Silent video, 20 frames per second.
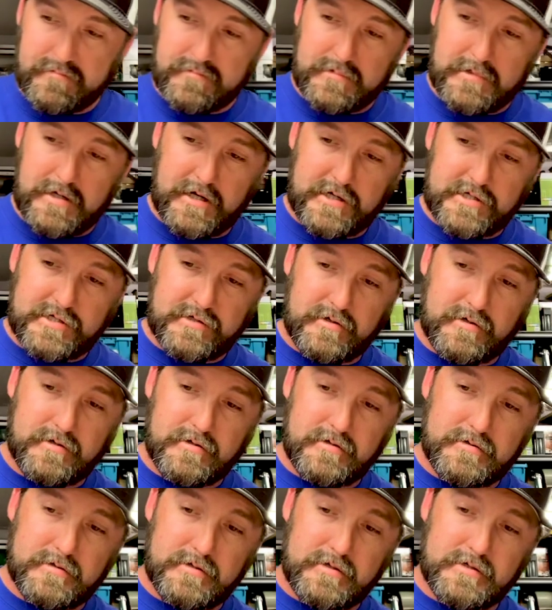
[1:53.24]
the extra,
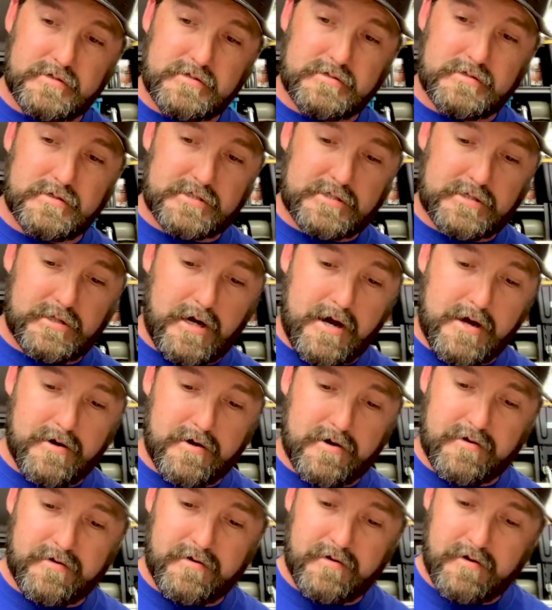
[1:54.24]
the
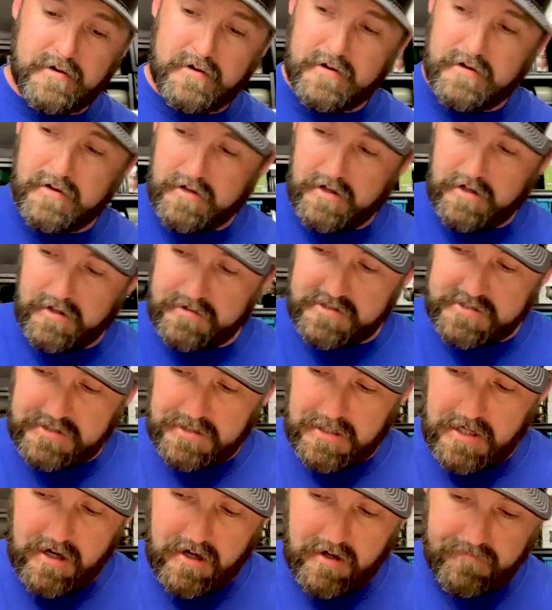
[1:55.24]
slider and the
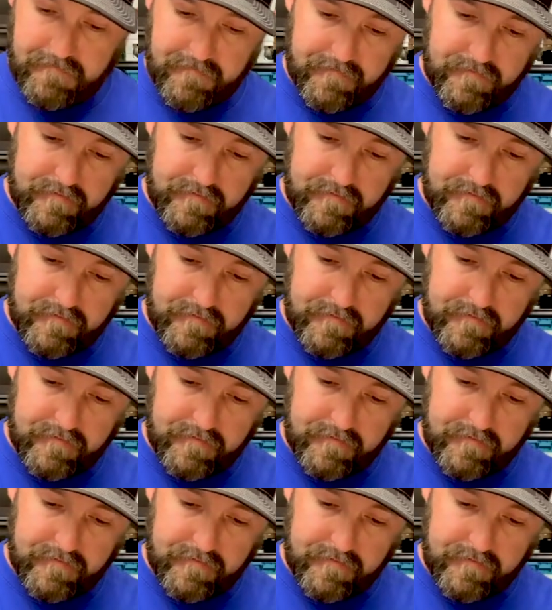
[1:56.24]
snap